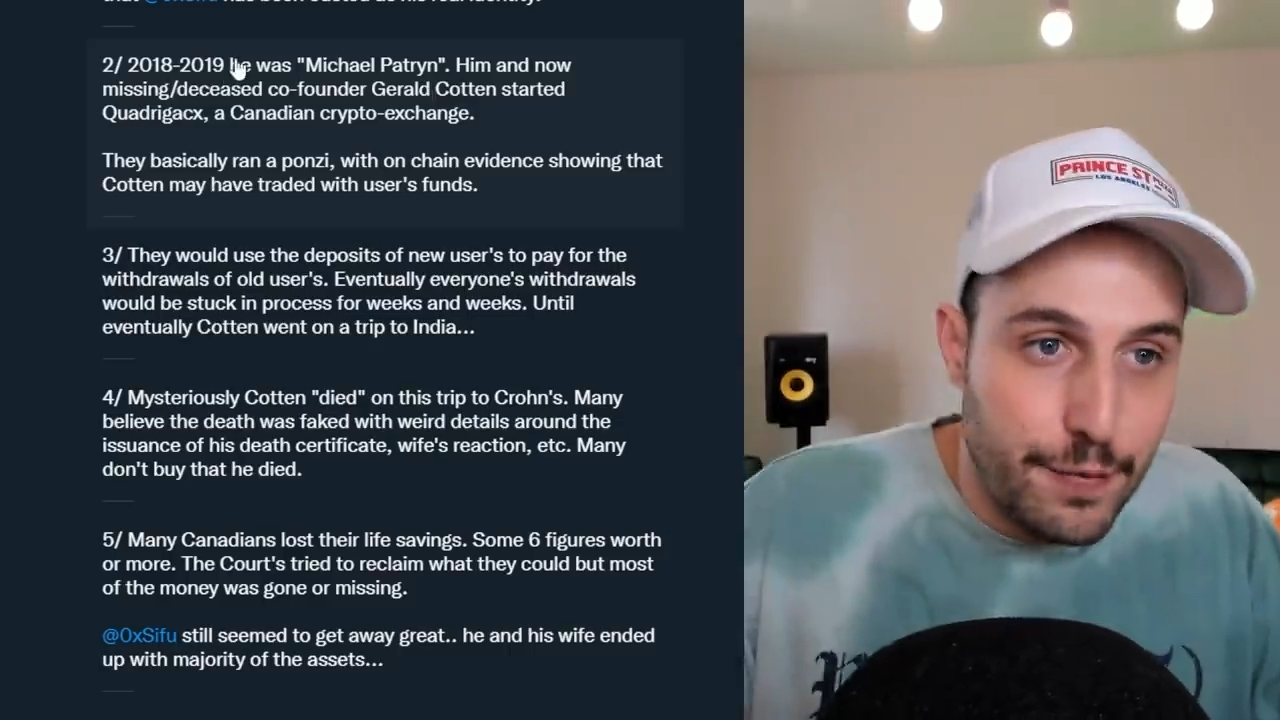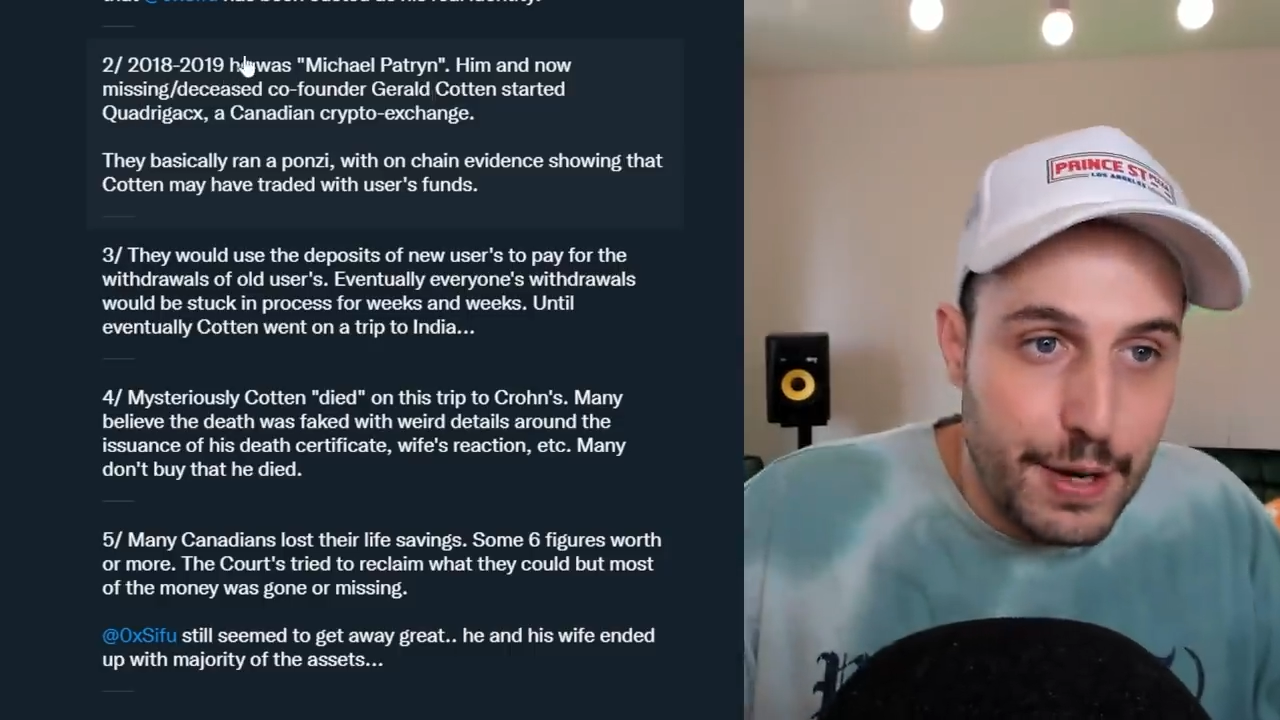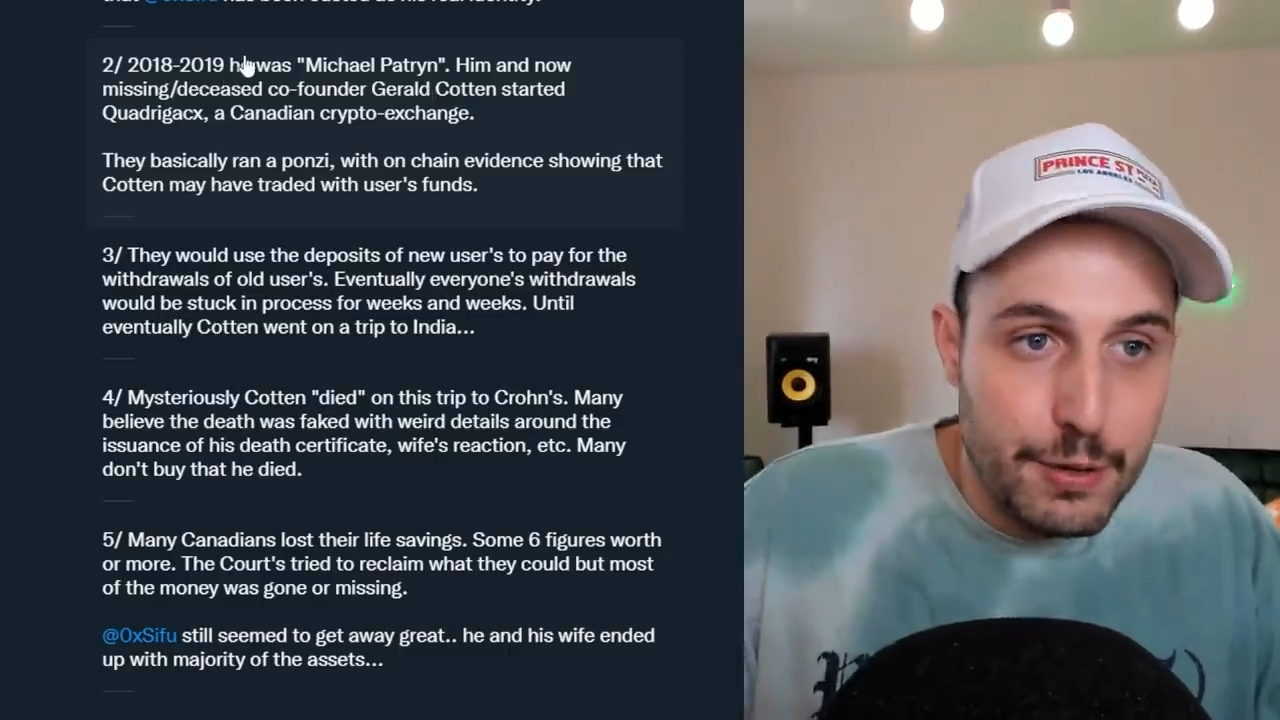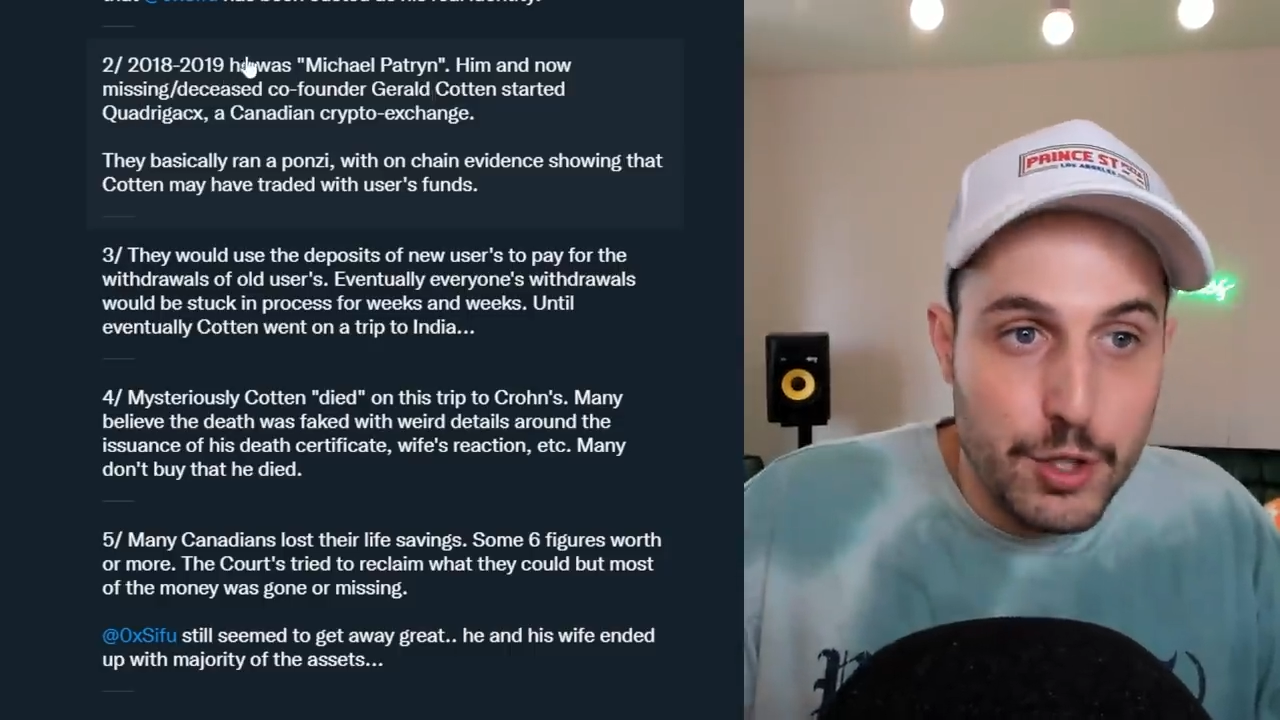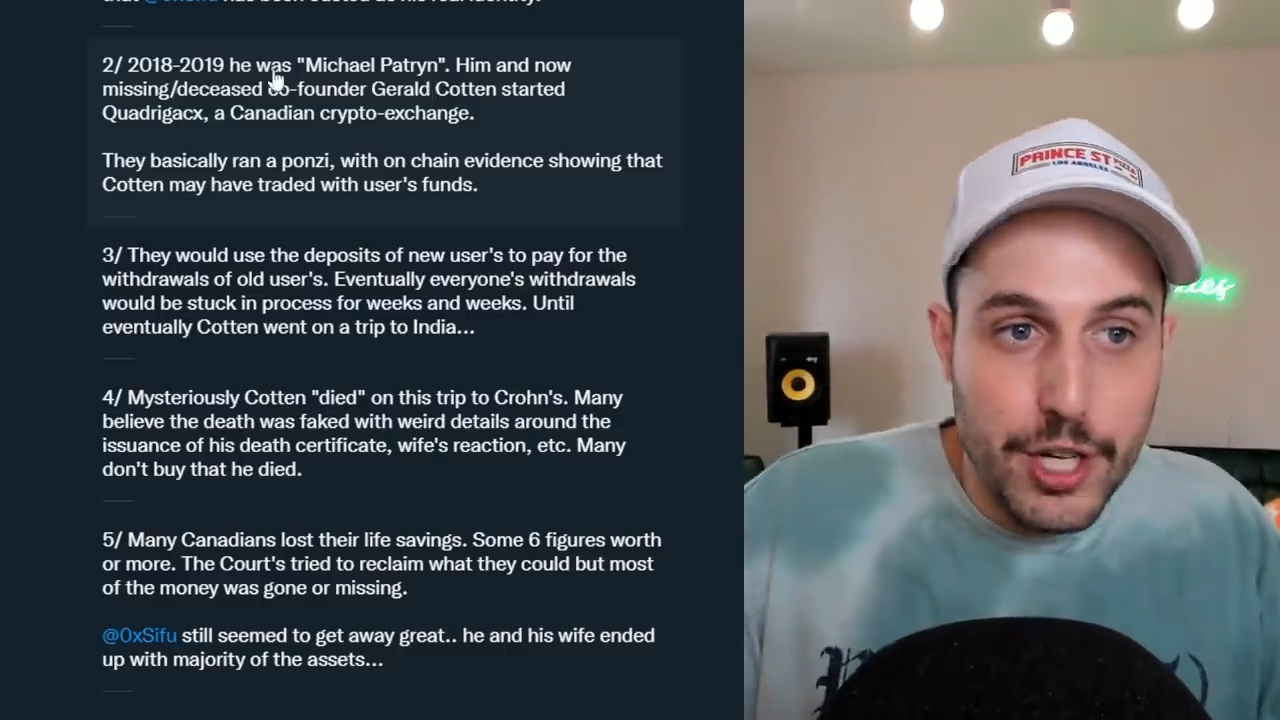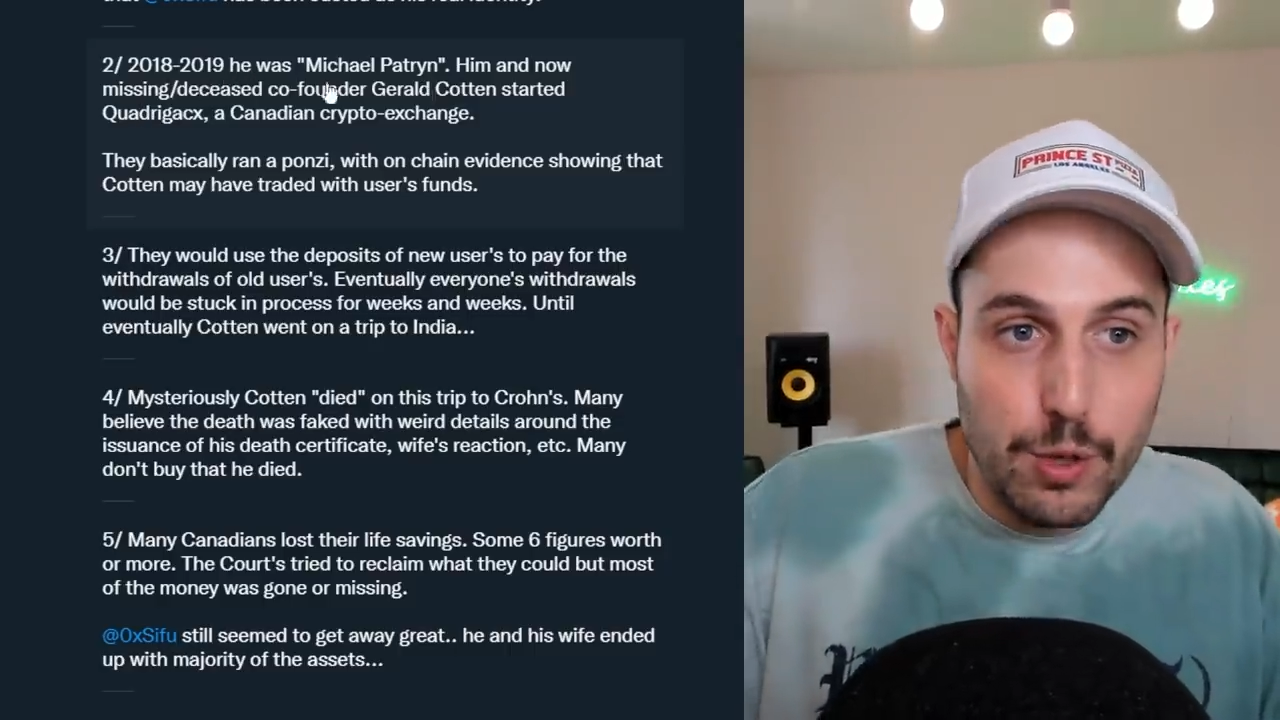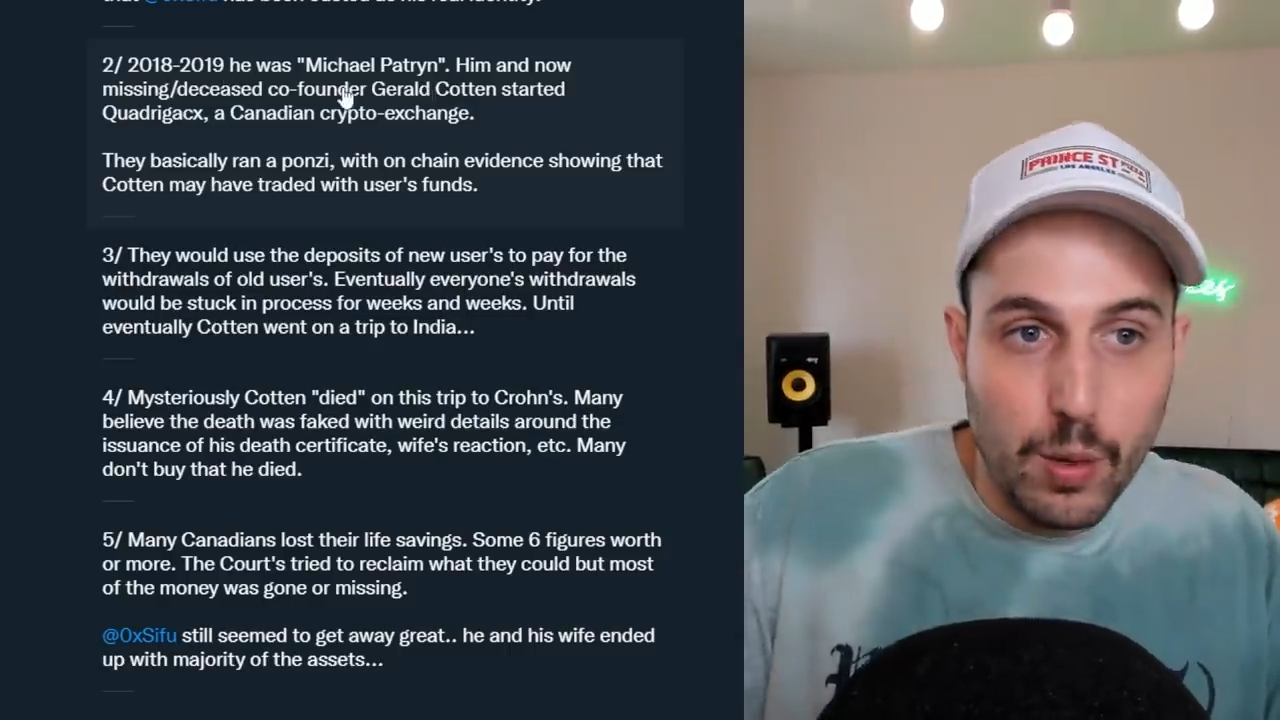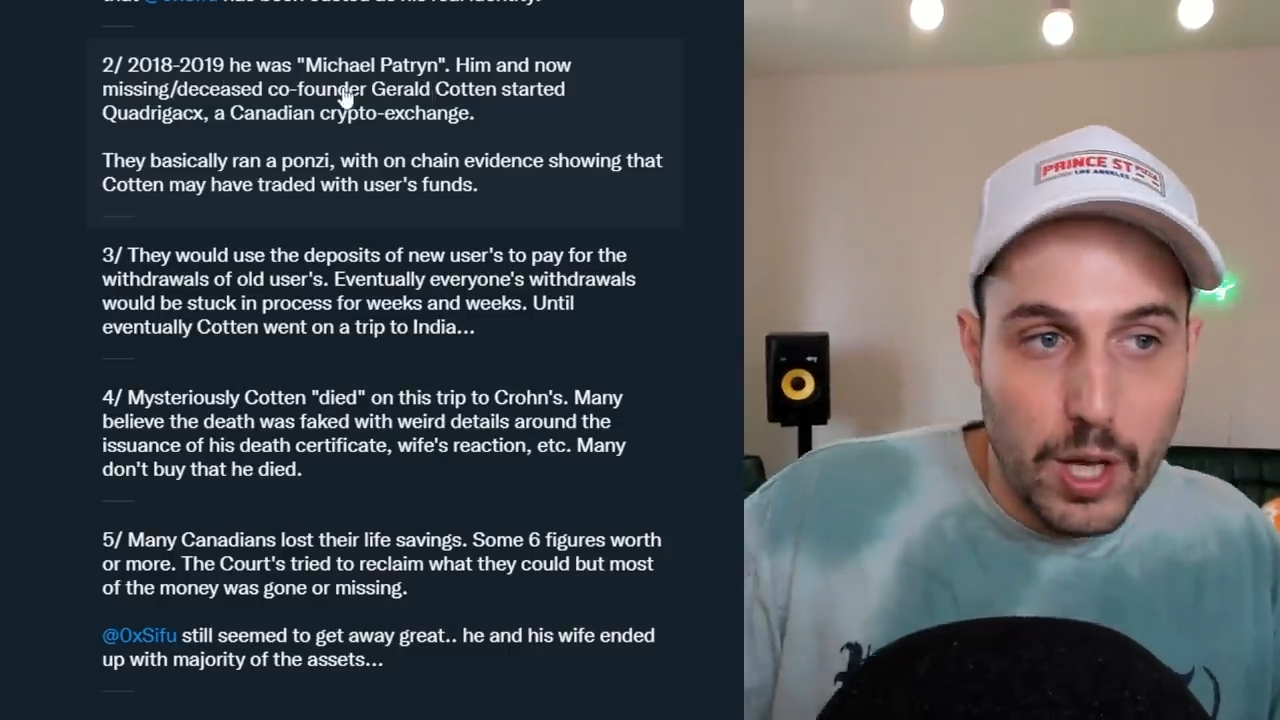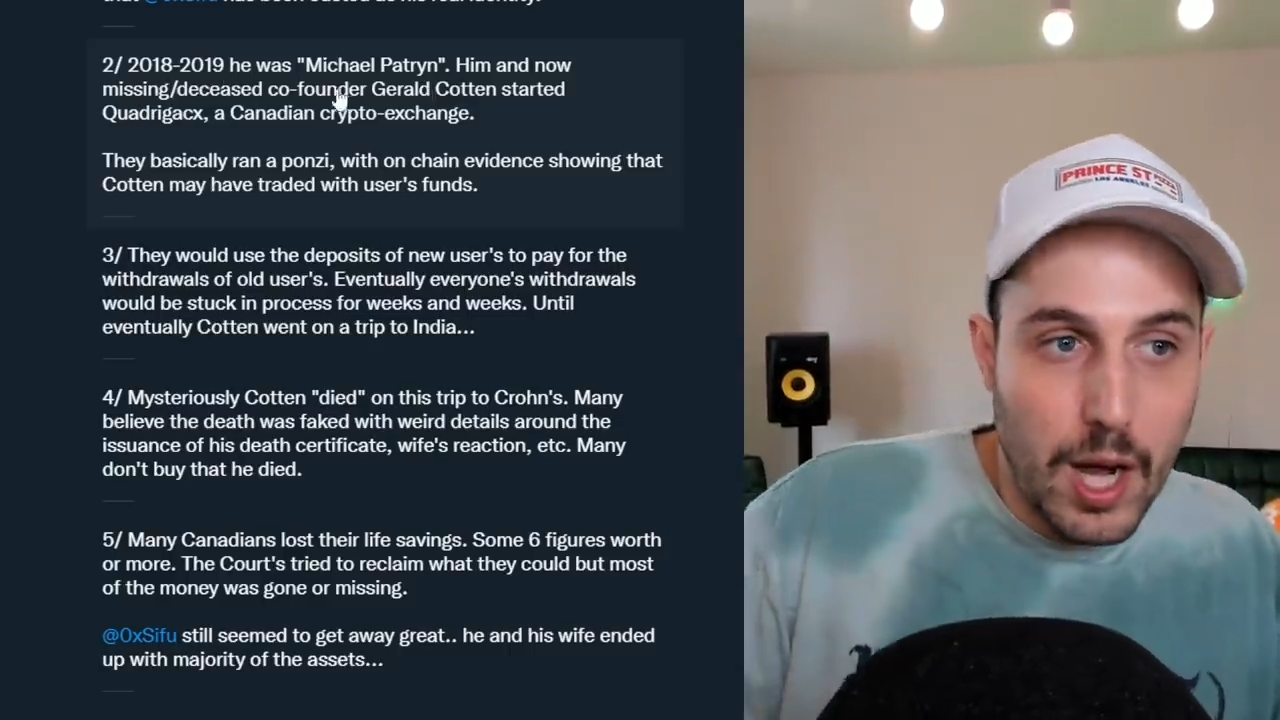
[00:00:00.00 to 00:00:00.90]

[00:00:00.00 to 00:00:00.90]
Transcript: founder Gerald